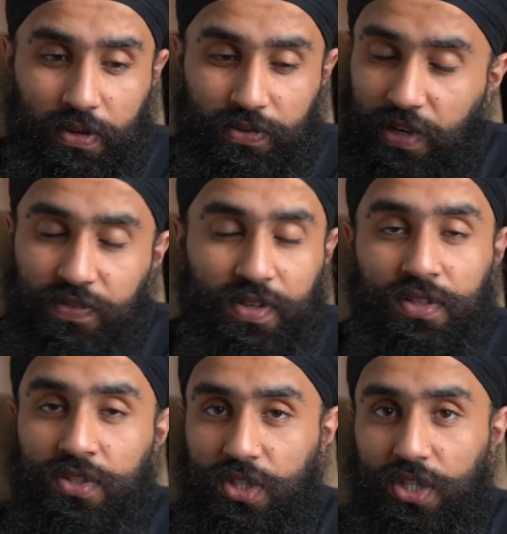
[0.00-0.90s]

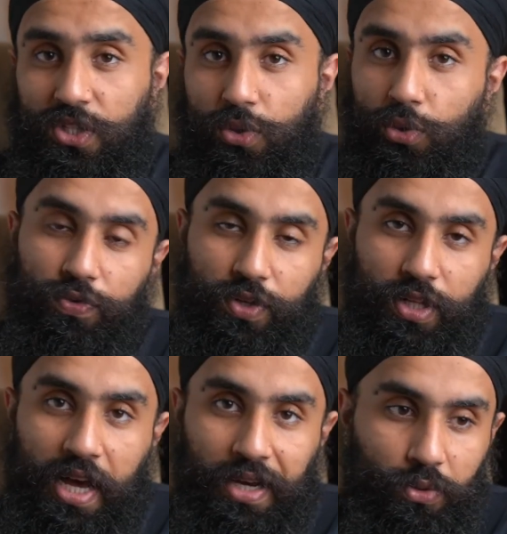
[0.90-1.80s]
definitely suggest you go for
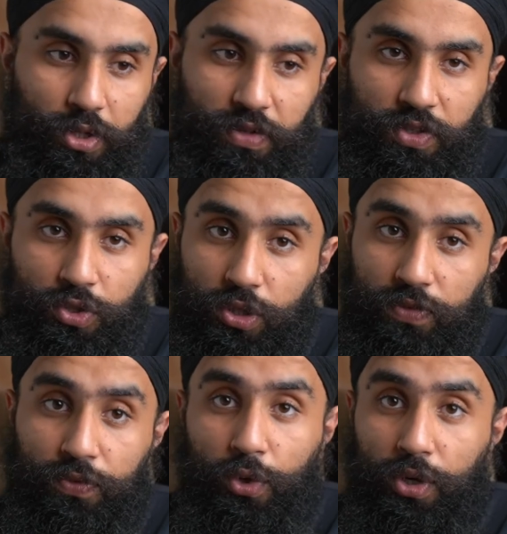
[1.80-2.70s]
that, or even
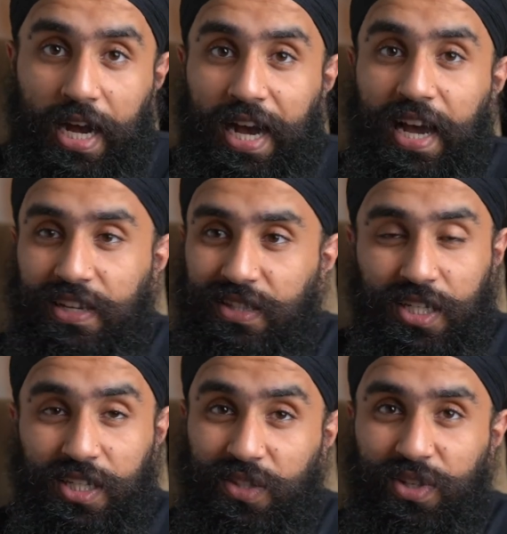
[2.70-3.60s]
T4i,
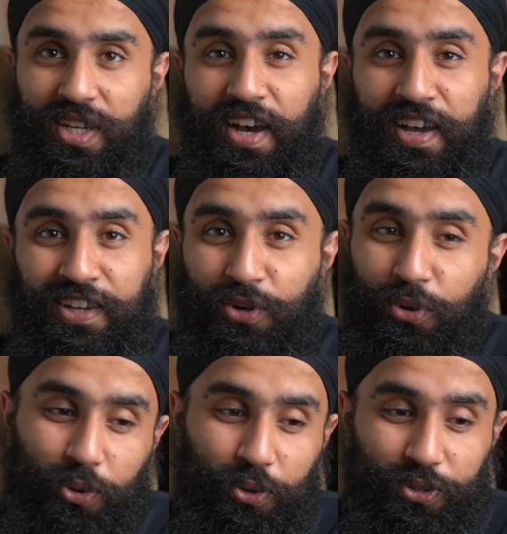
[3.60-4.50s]
T3i,
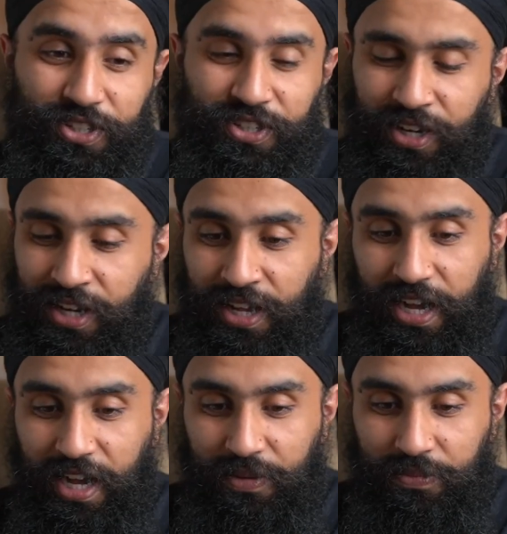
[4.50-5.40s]
go older.
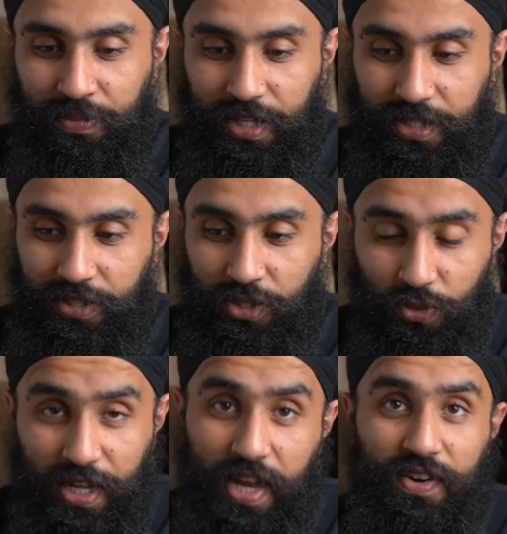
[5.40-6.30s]
But you
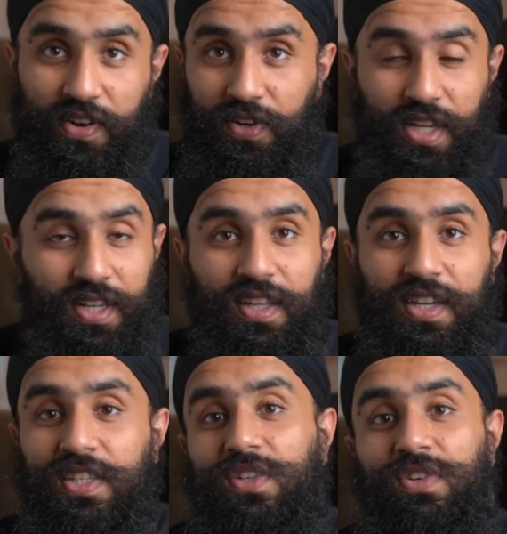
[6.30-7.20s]
would get an
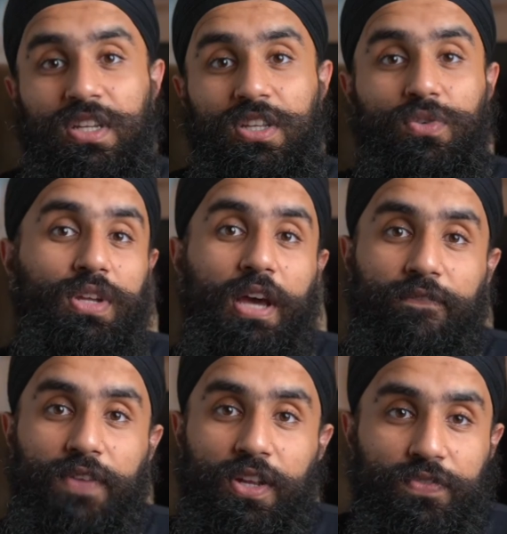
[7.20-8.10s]
articulating screen, you would
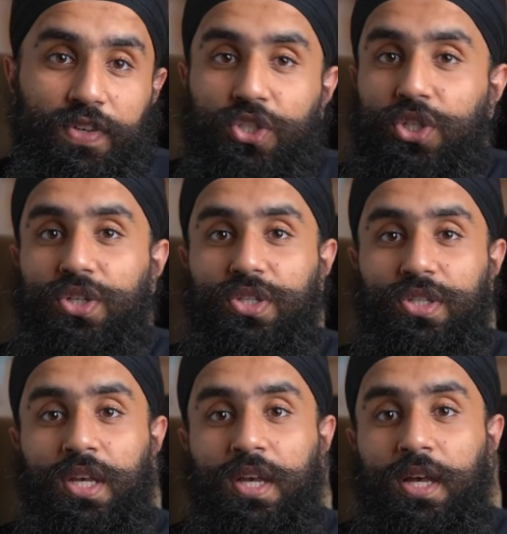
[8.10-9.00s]
get video
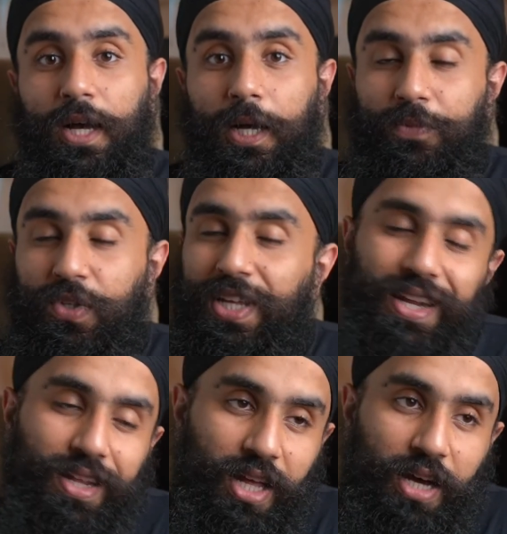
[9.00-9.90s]
features, you'd
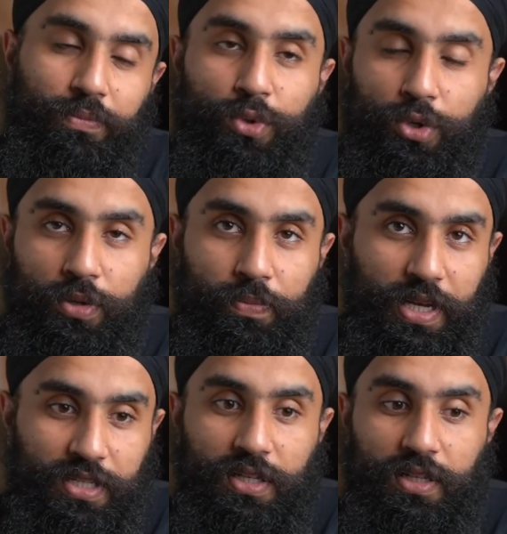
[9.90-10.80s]
get a lot more
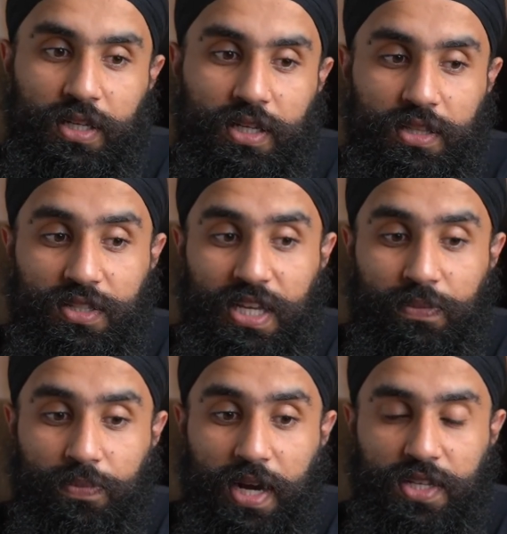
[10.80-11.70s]
basically in the
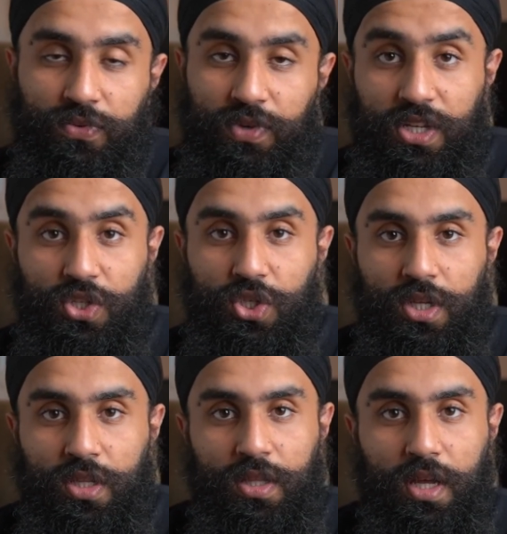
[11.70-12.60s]
same price range
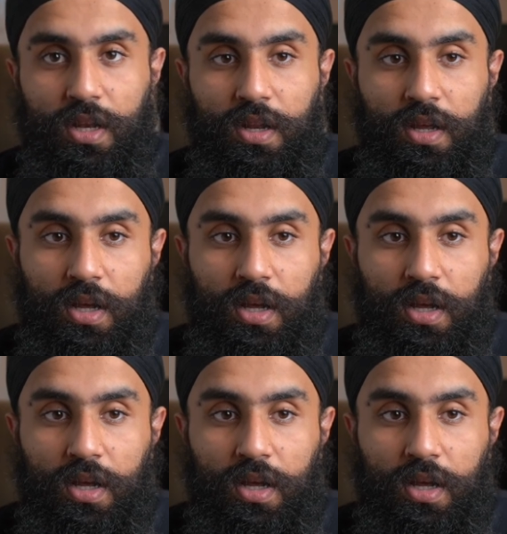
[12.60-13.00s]
than